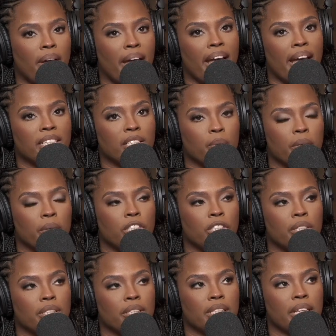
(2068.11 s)
add to what
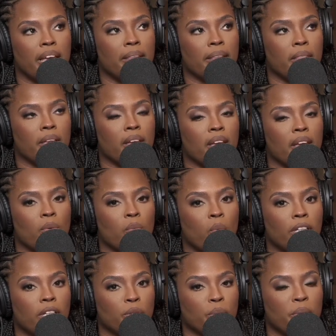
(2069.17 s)
Jen said. The
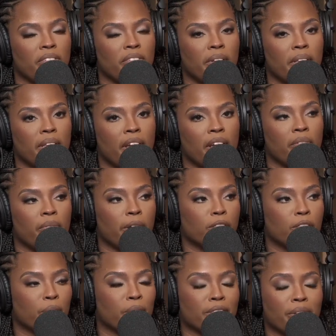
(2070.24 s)
125th
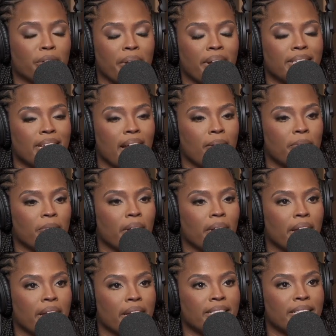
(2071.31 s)
anniversary is a great time for
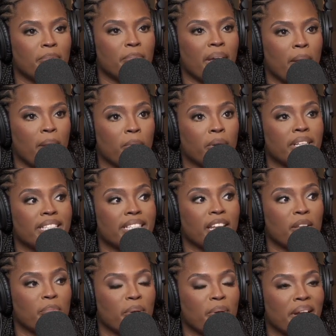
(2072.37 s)
us to be able to
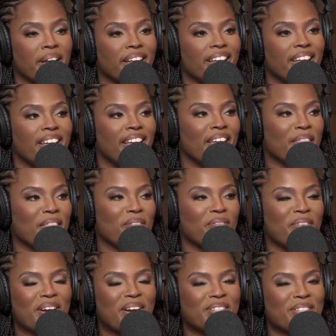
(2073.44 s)
celebrate the
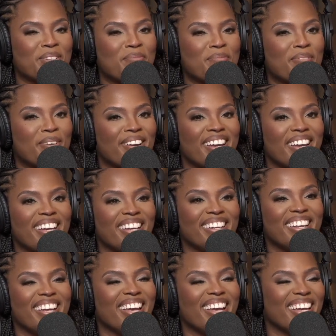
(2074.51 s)
Firestone
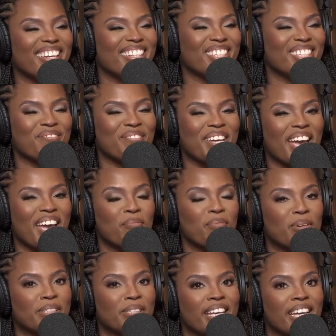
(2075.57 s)
brand and to be
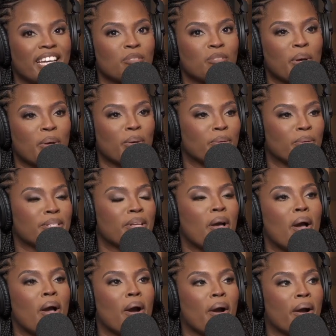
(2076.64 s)
able to expose
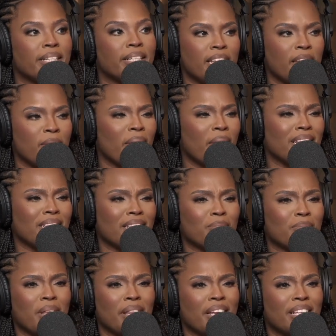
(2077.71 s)
our teammates as
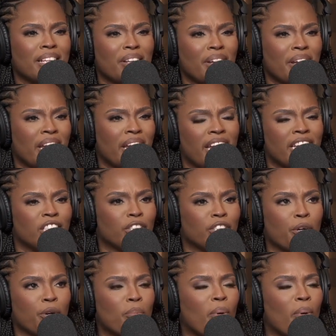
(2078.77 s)
well as
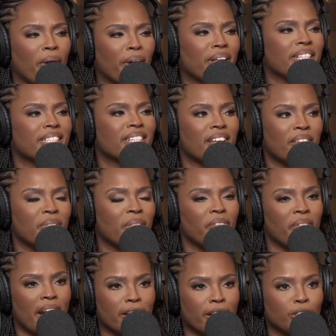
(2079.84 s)
external parties of the
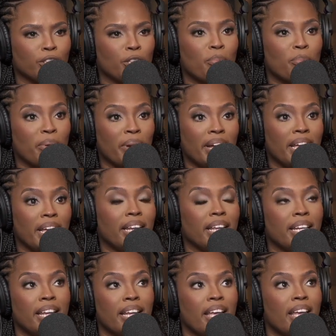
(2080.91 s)
Firestone brand
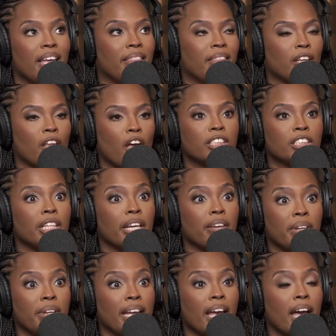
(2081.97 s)
and the
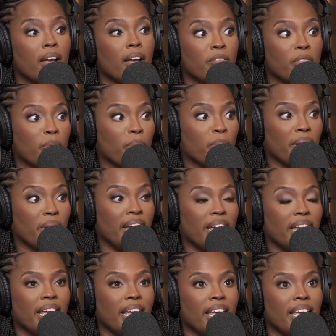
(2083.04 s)
longevity of the
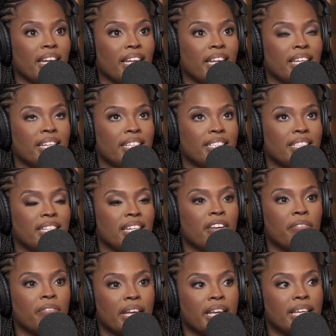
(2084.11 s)
brand and its
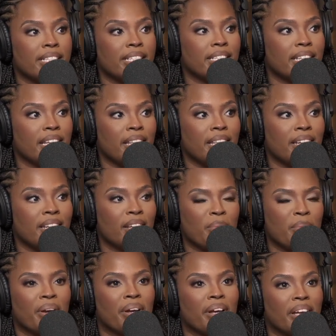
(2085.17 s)
significance in
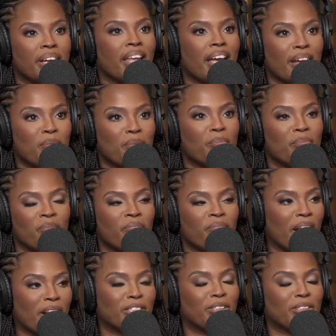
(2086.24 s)
America. Like,
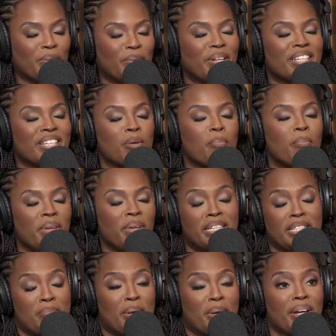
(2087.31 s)
Firestone
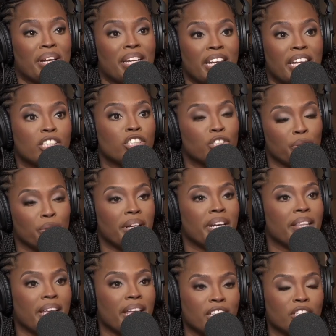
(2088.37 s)
is American history,
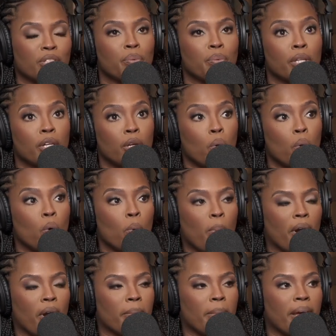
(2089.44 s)
and that's the really cool
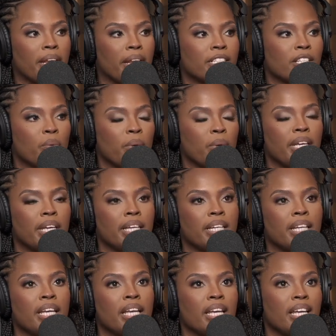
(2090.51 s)
part about it. So we
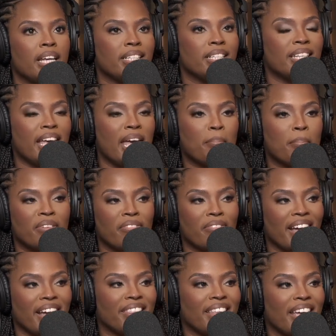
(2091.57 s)
get to
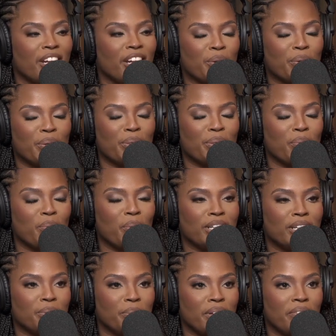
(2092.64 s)
amplify that during the
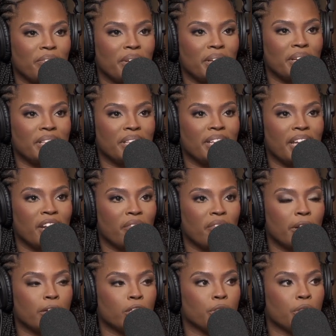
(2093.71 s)
125th
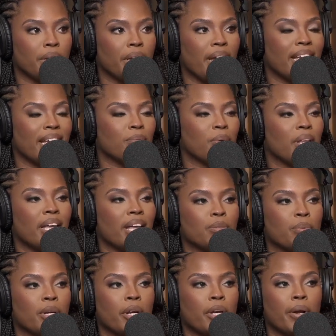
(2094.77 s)
anniversary, as well as
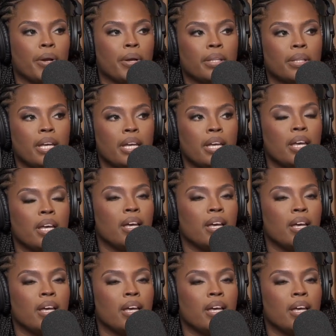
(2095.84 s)
we're currently